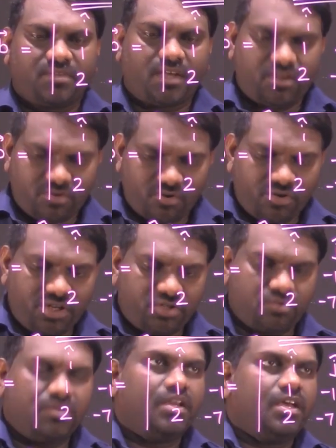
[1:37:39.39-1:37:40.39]
Yeah, you don't
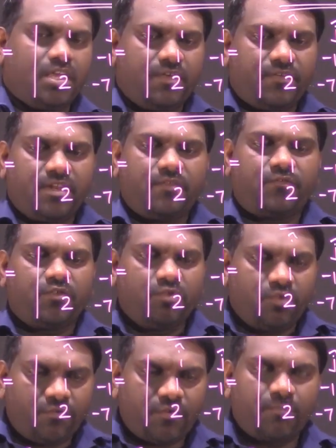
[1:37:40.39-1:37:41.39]
need to, even if
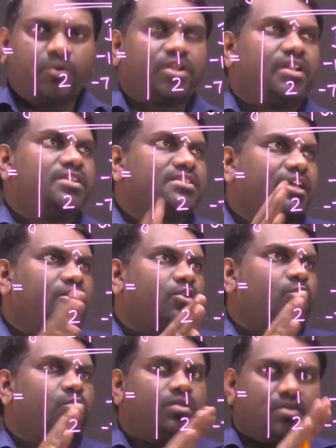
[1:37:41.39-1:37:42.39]
you put it inside
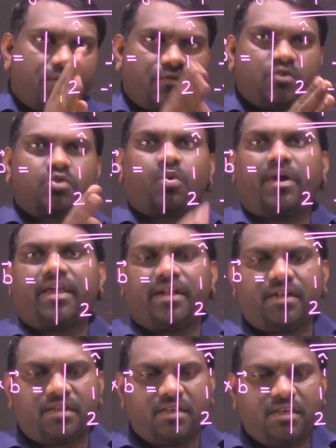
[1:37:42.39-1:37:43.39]
the root, if you square
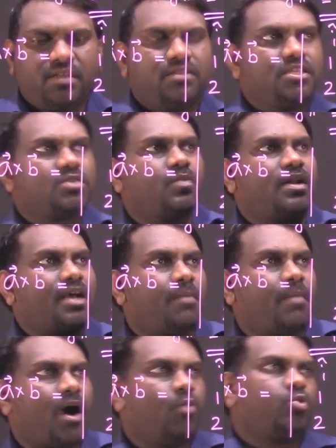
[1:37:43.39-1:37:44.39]
it, this will
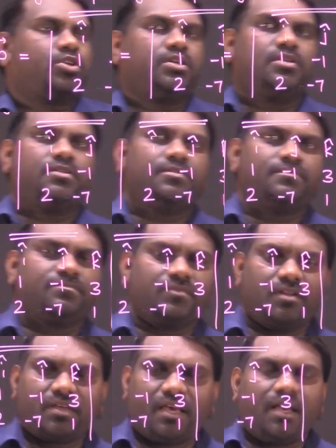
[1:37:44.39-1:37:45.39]
come out.
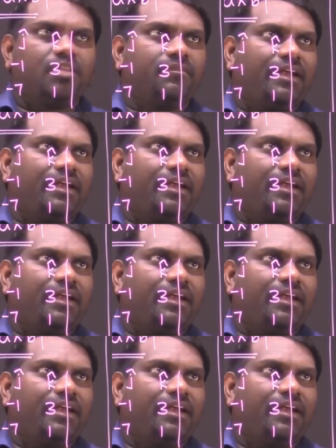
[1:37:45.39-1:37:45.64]
Okay,